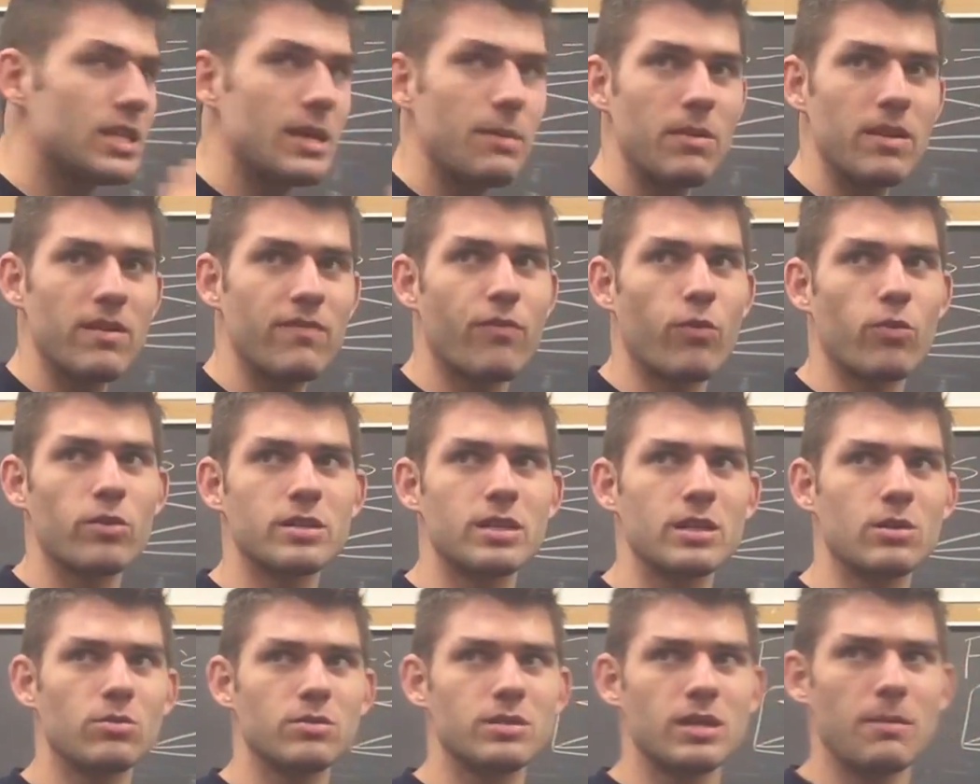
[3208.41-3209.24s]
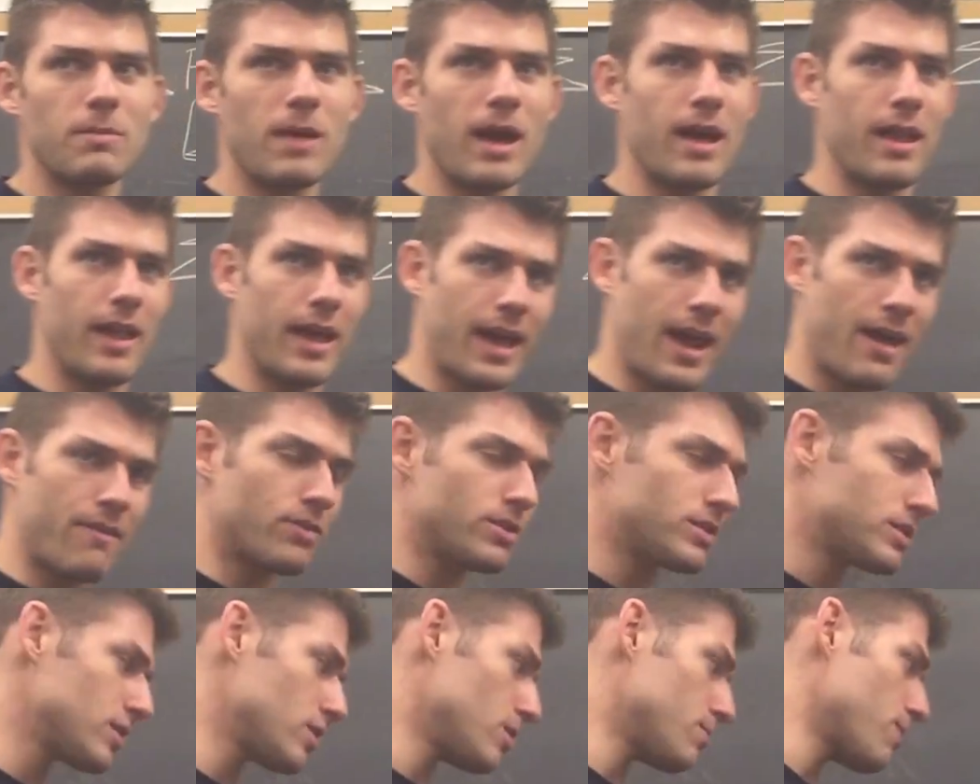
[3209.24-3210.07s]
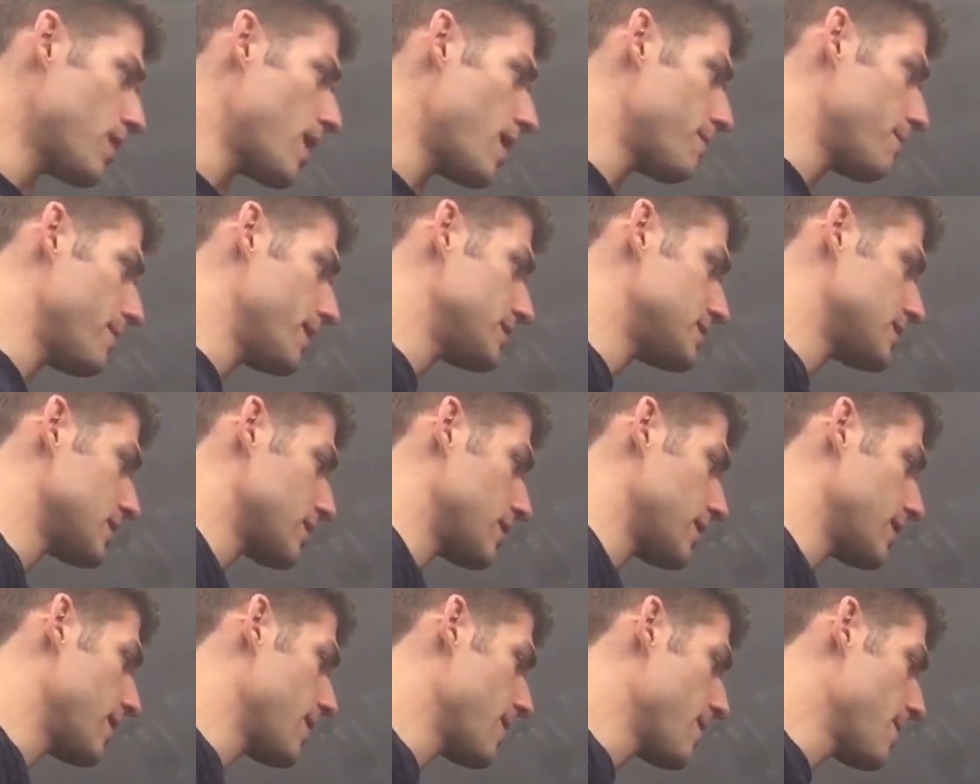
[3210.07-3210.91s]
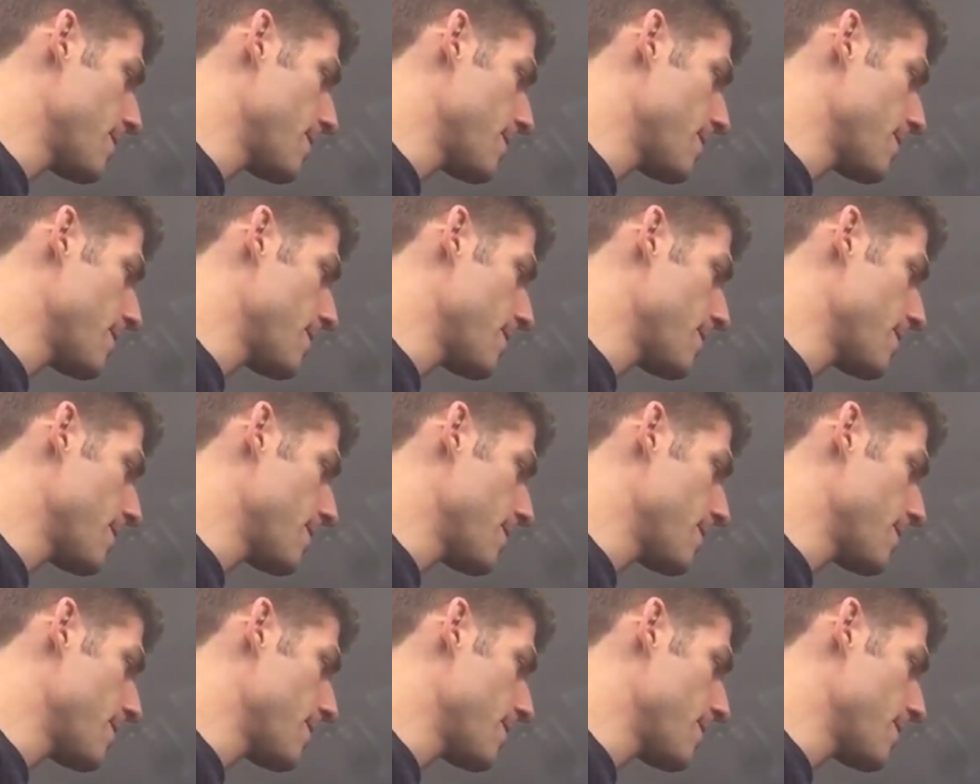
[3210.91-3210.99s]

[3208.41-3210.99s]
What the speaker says: sum of the force equals ma, like every single problem basically.